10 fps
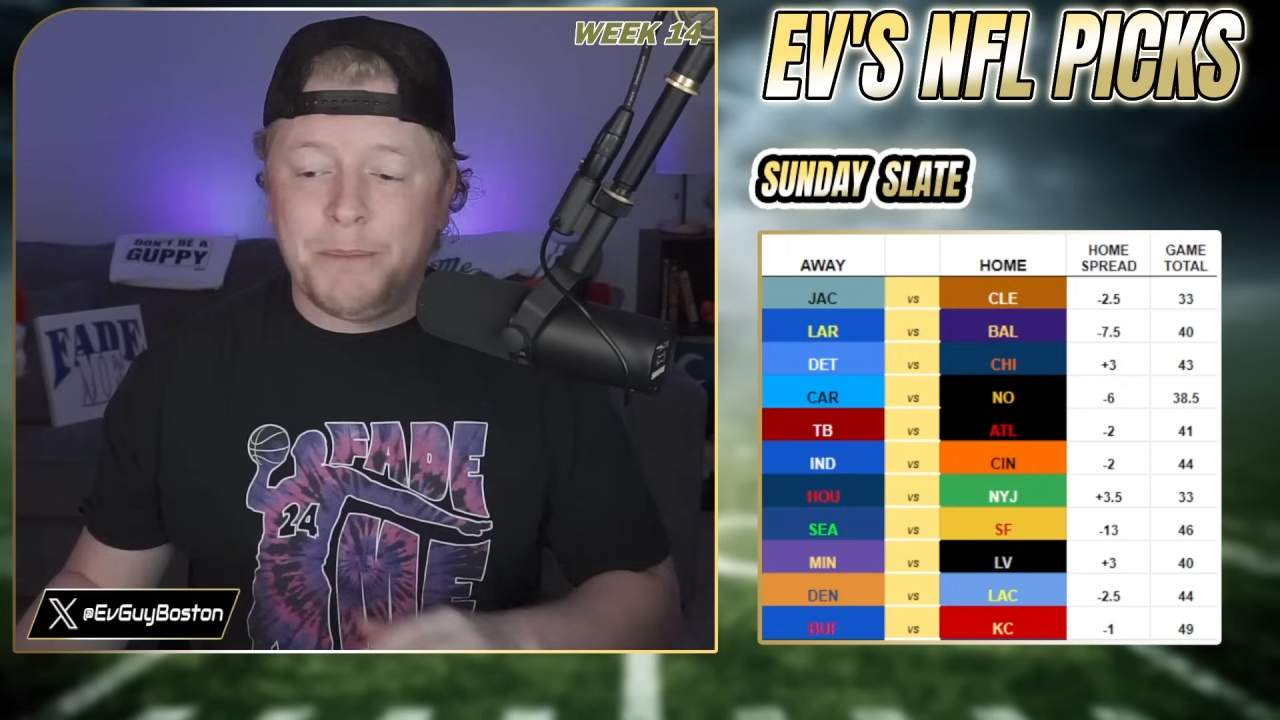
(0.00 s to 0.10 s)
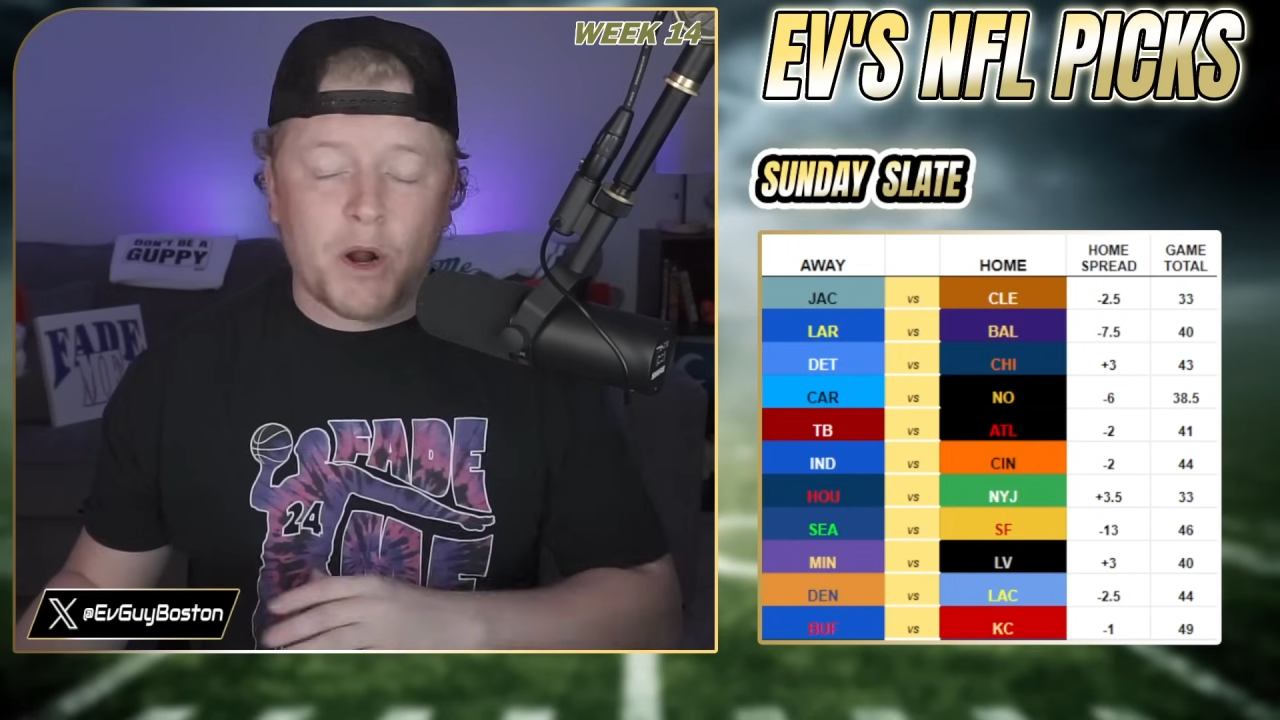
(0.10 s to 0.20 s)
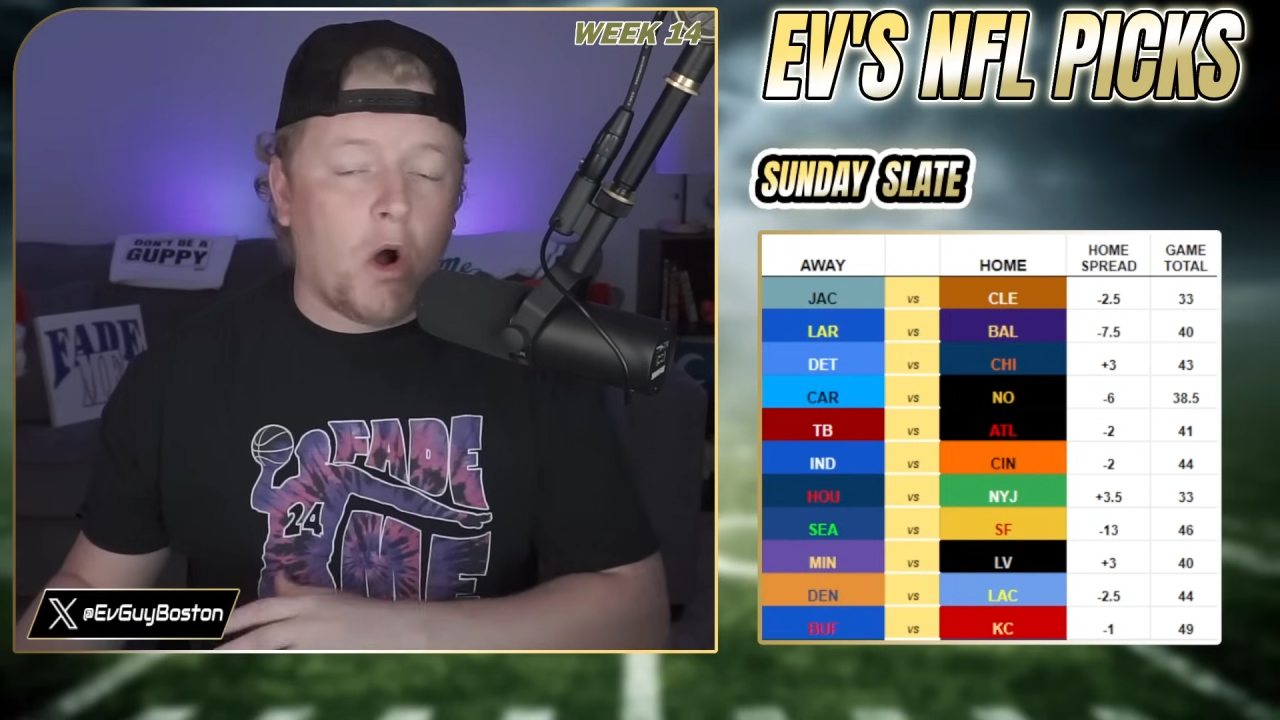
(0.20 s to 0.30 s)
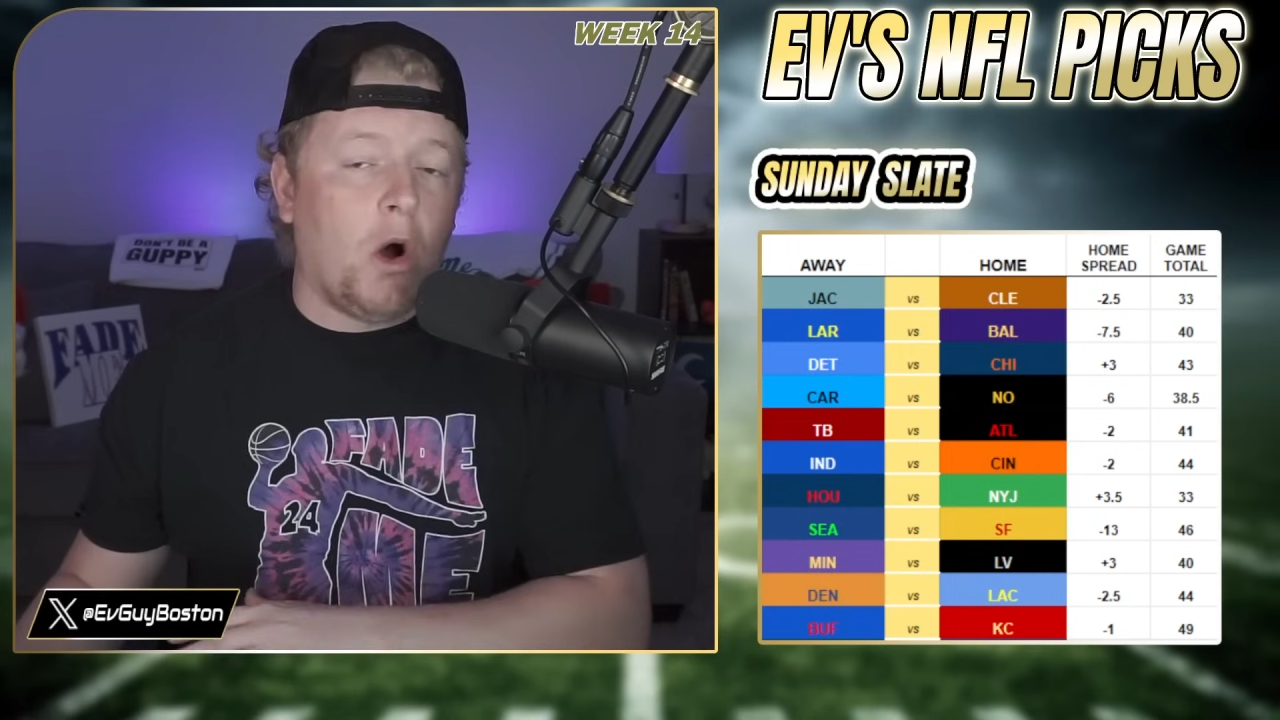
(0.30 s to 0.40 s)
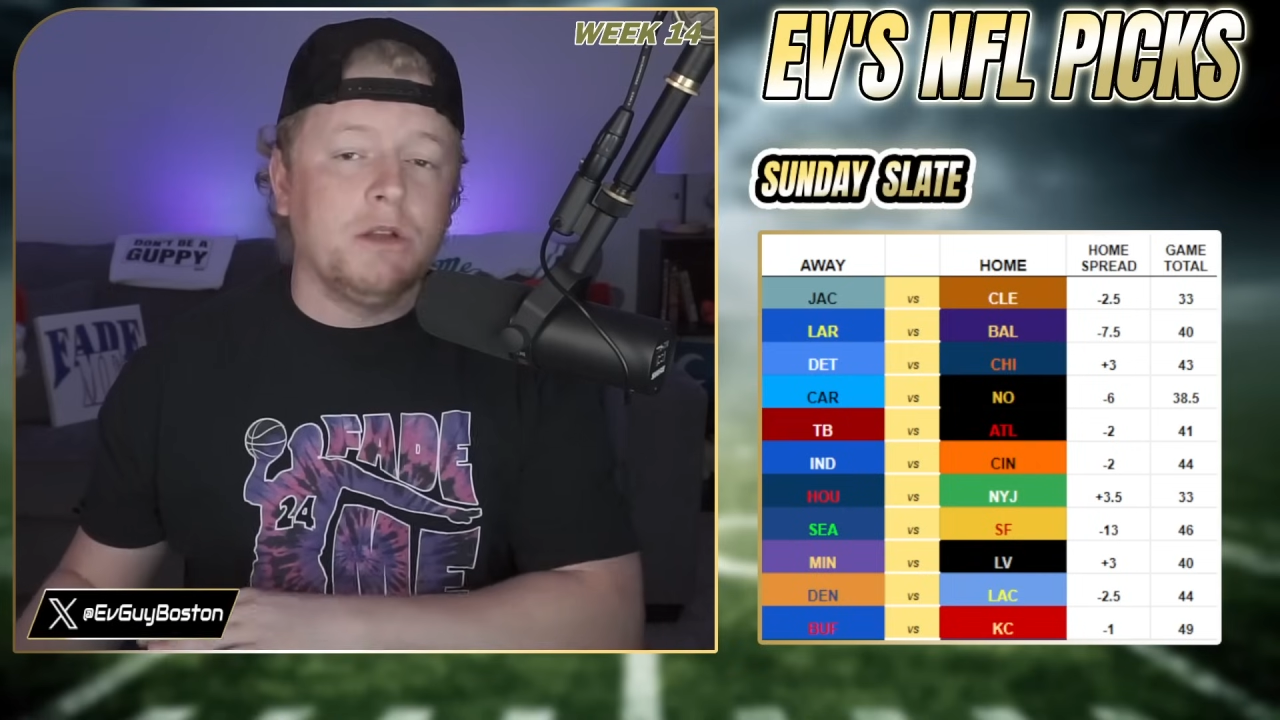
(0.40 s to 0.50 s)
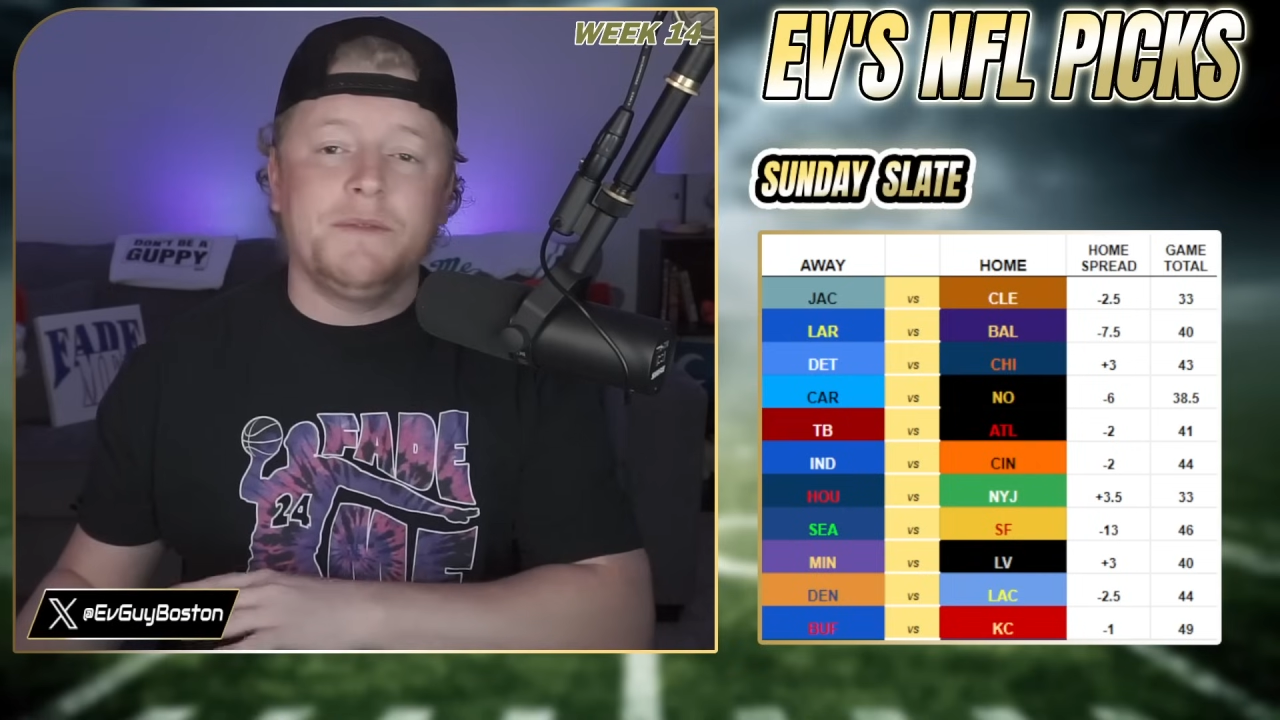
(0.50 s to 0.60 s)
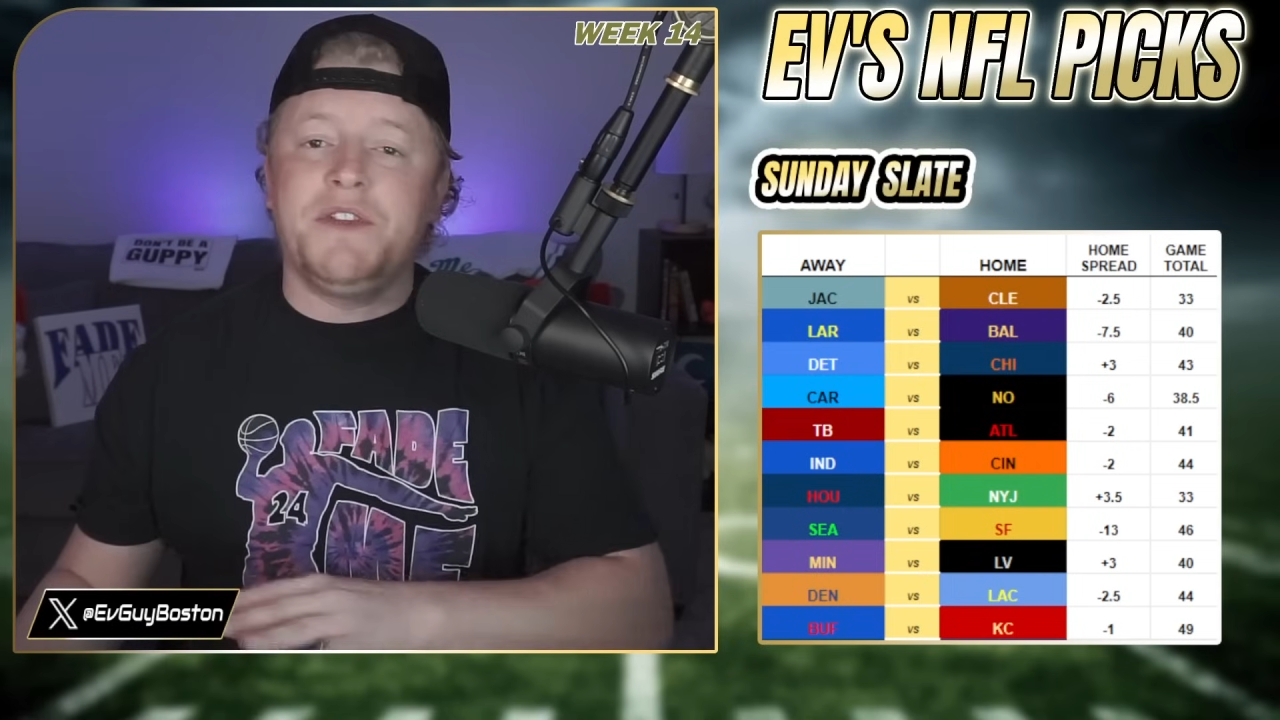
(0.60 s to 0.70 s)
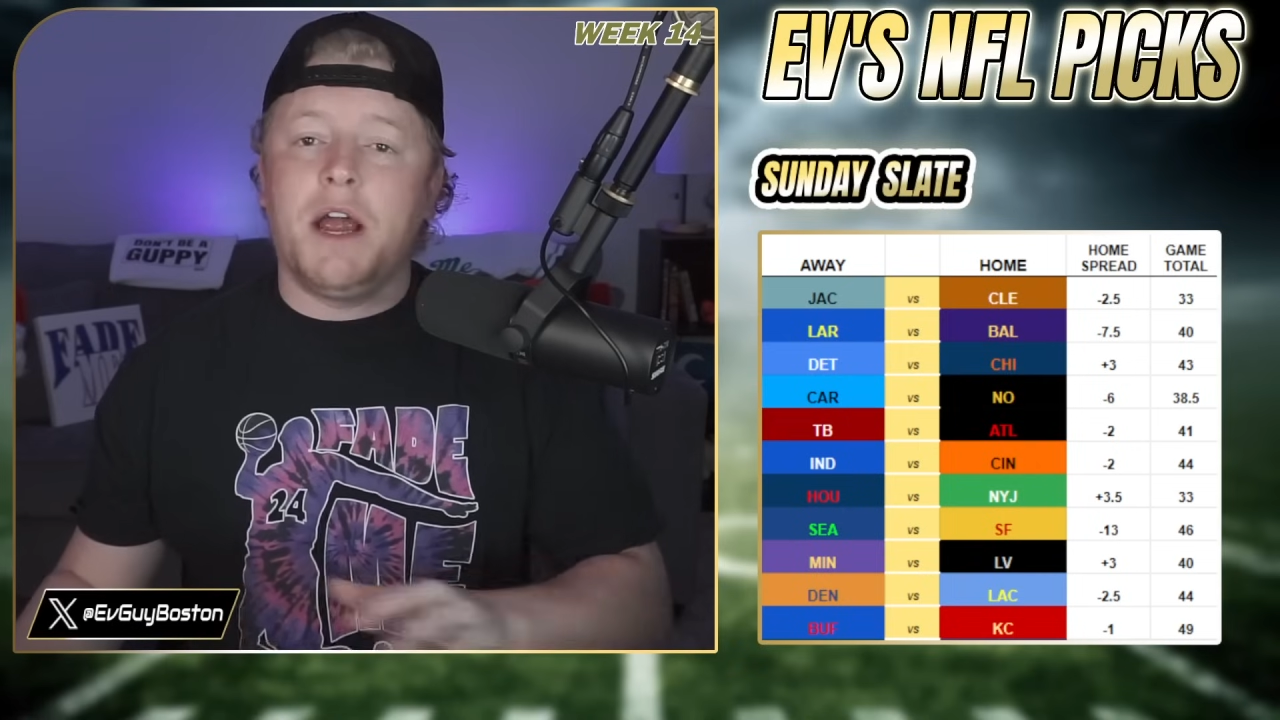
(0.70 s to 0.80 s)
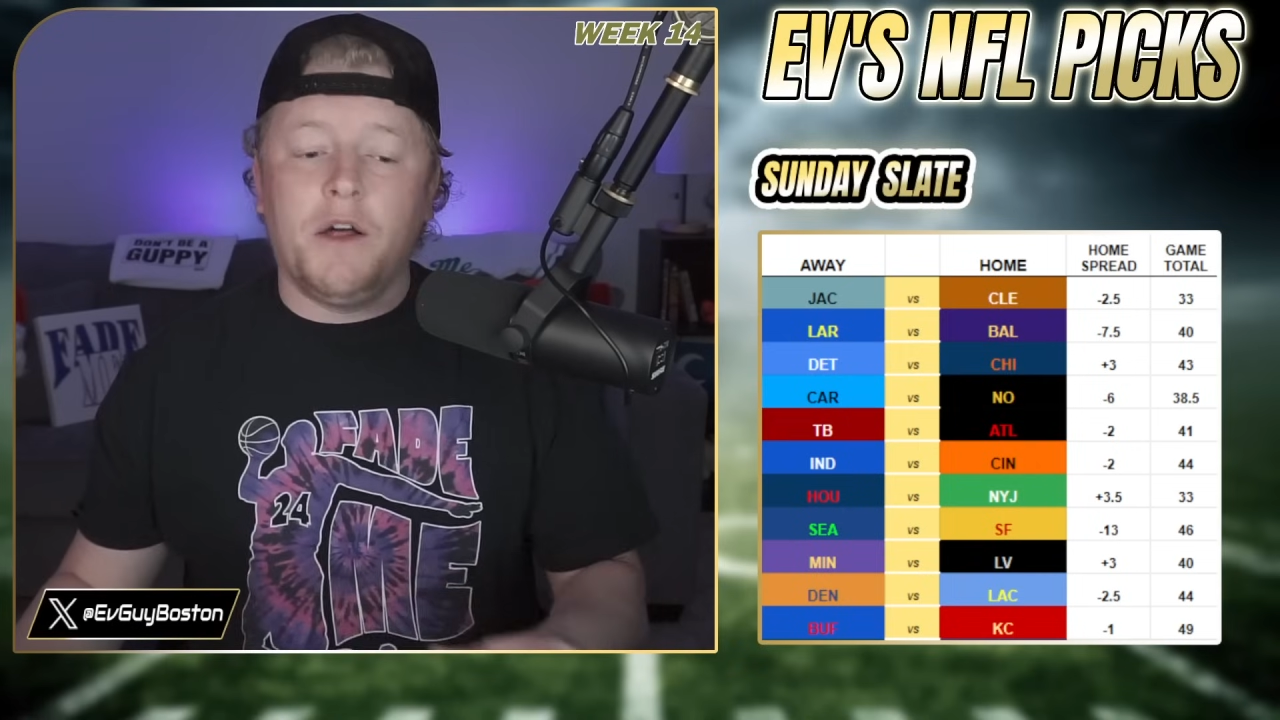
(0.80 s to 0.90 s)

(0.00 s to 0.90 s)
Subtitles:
But all of the